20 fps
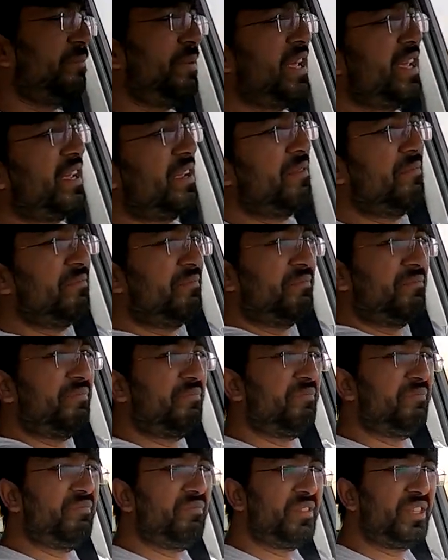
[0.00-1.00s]
be
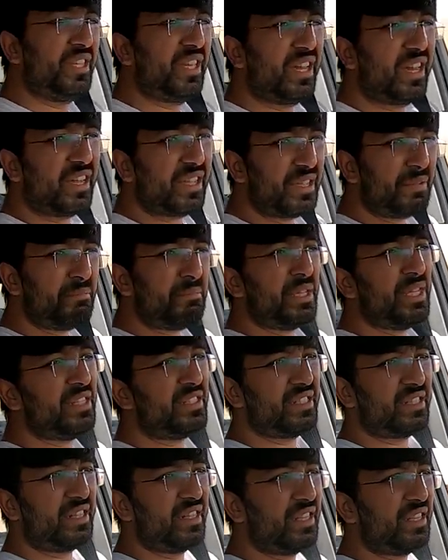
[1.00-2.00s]
yeah
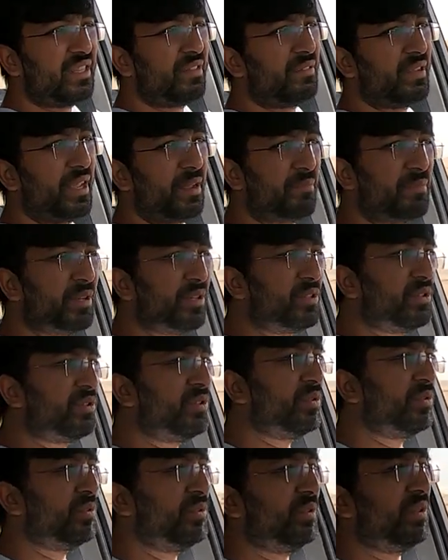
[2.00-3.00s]
immediately able to
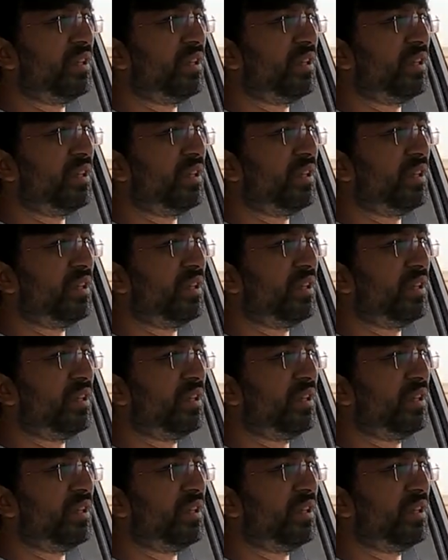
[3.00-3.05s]
do